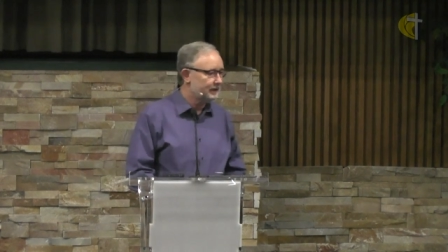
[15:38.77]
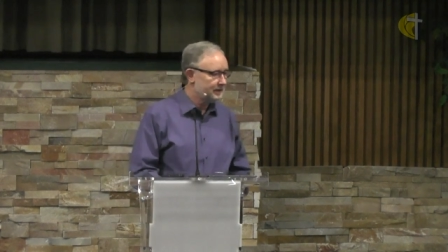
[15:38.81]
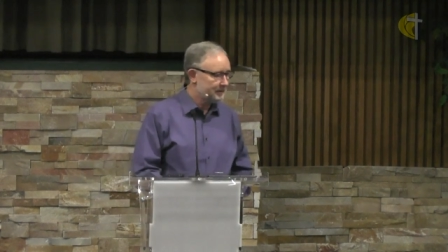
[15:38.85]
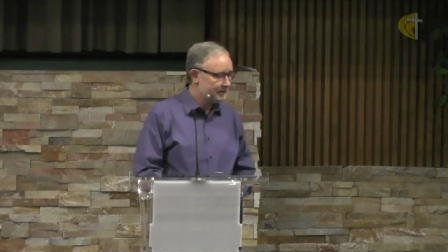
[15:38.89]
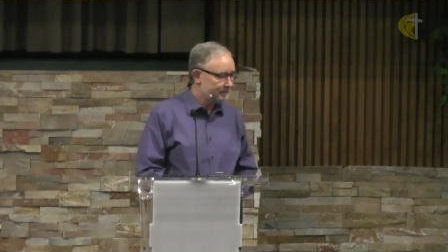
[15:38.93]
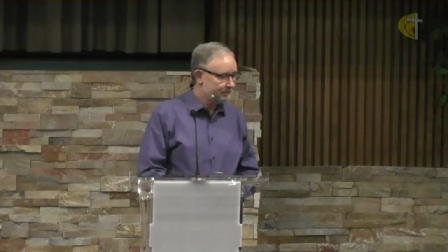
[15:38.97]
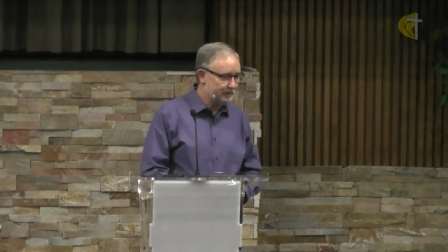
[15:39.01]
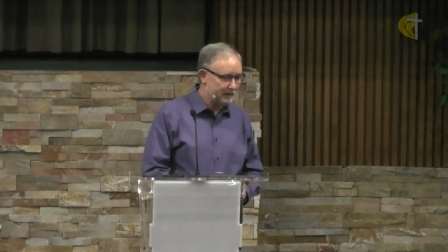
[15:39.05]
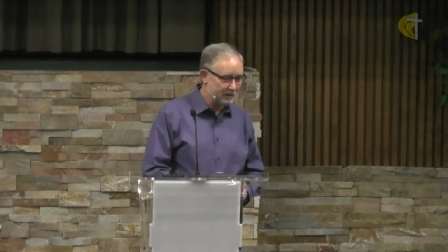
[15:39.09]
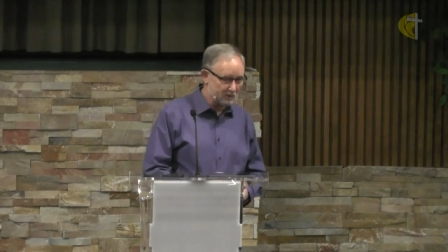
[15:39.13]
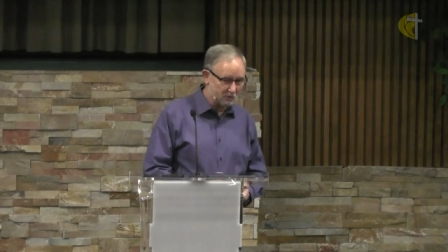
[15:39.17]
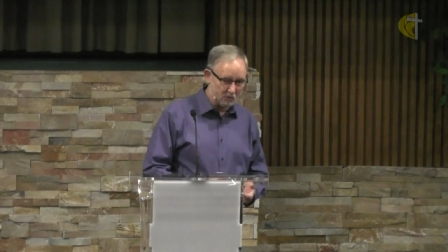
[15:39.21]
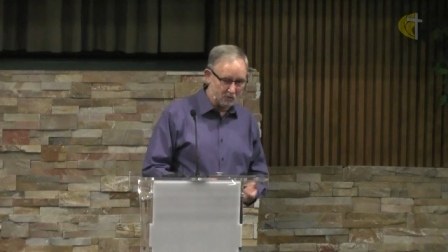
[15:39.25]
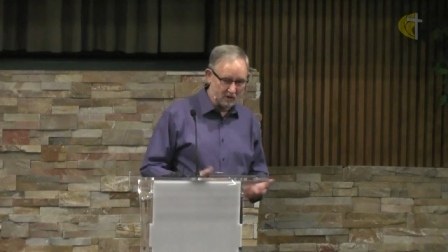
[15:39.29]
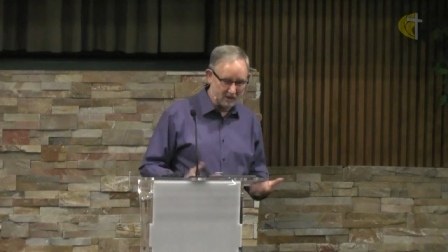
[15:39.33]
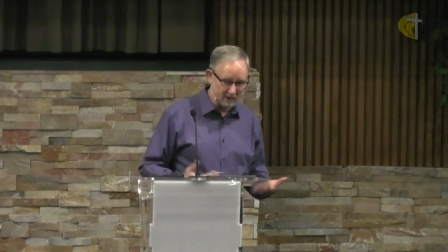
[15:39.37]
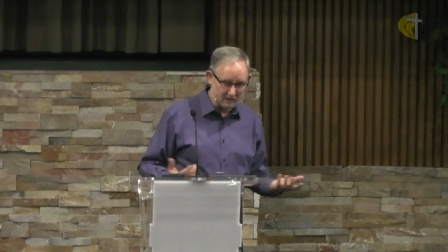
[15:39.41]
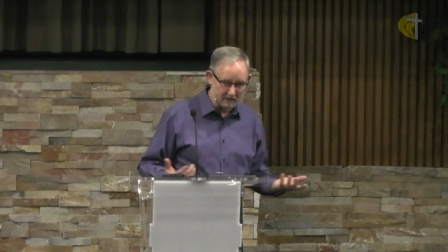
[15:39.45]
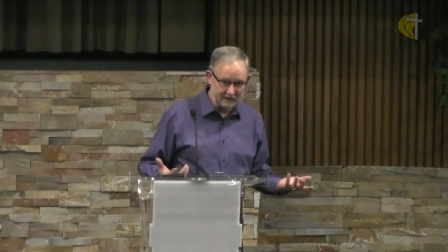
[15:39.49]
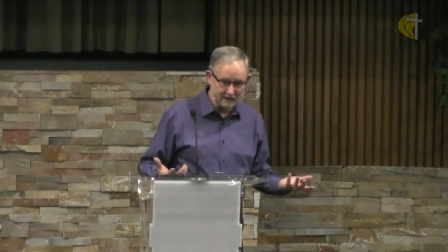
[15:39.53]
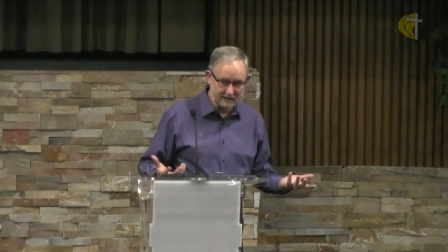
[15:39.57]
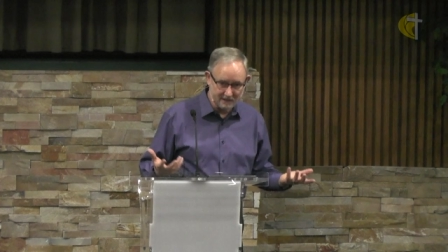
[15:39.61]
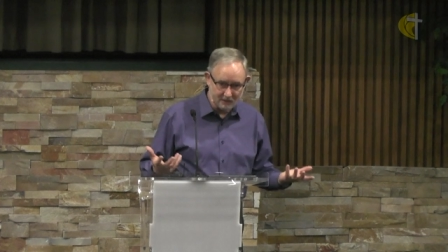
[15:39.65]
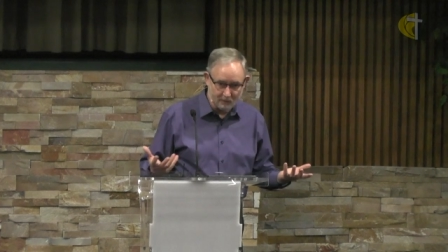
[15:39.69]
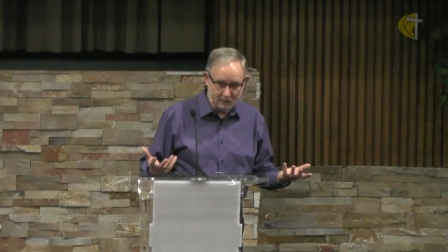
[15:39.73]
But we're
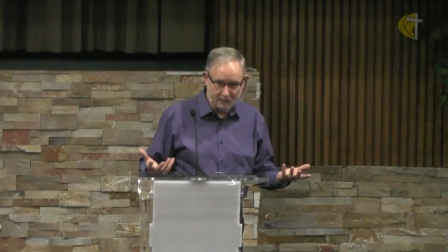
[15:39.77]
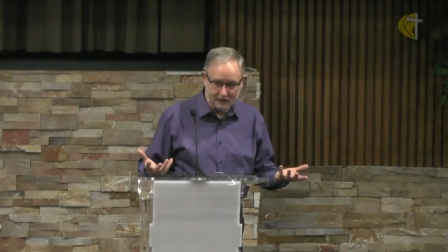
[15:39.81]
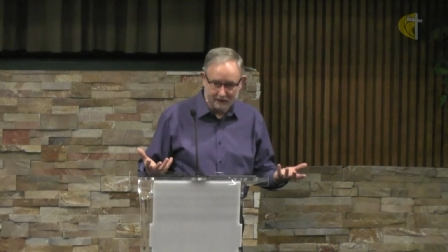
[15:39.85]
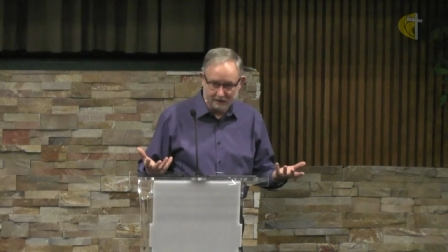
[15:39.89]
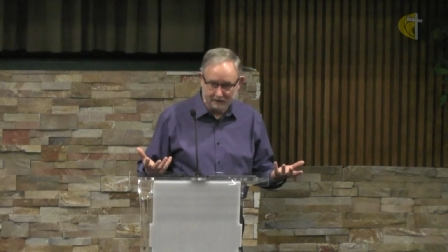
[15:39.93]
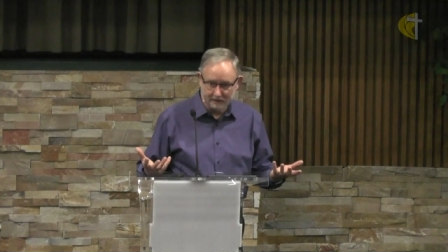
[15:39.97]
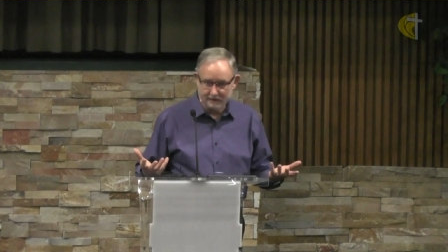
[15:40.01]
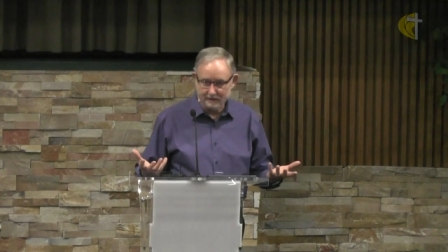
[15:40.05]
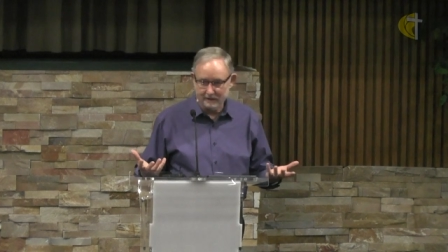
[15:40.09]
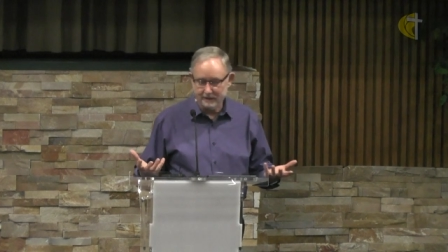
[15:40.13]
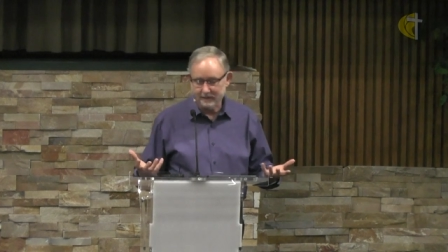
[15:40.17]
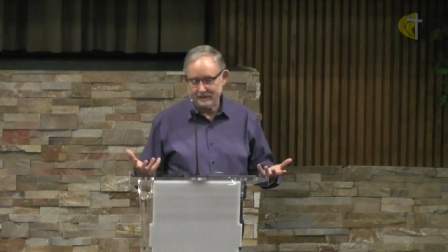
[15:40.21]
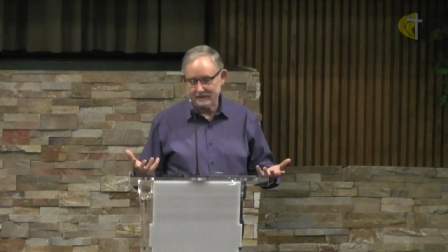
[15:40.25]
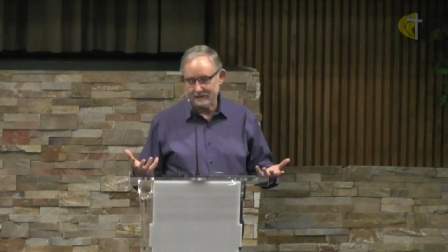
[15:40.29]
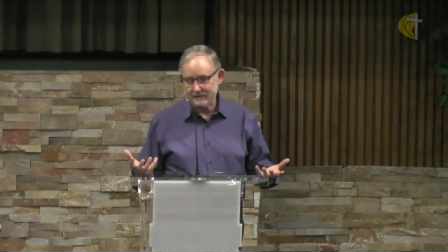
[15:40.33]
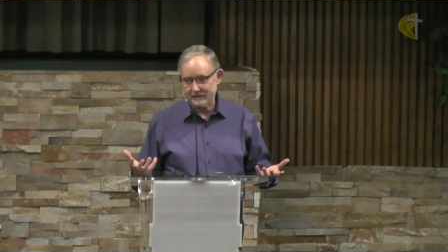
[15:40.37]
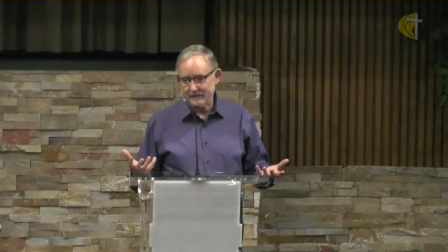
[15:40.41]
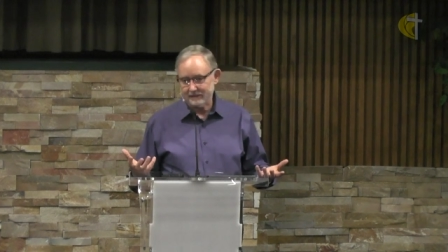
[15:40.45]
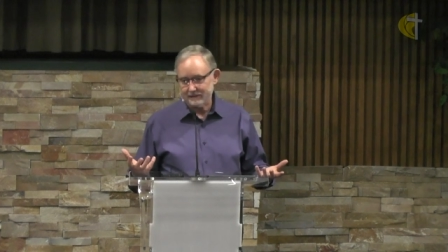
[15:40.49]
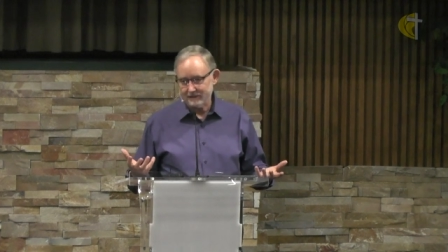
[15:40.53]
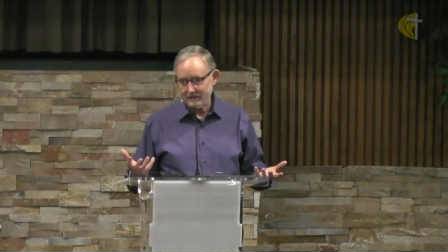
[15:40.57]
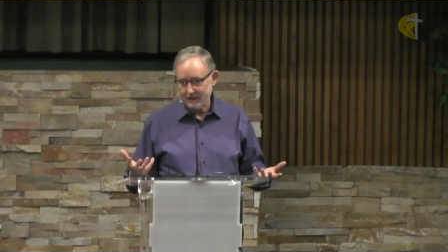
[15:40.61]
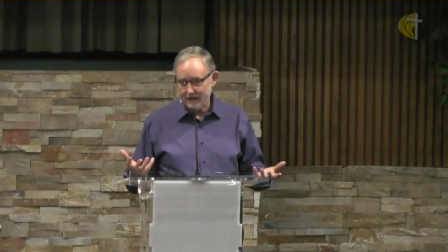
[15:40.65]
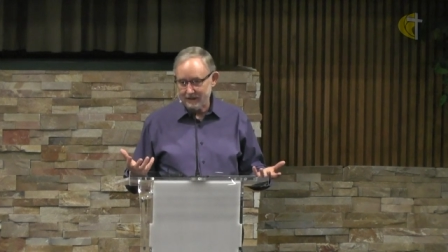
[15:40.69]
in the wilderness.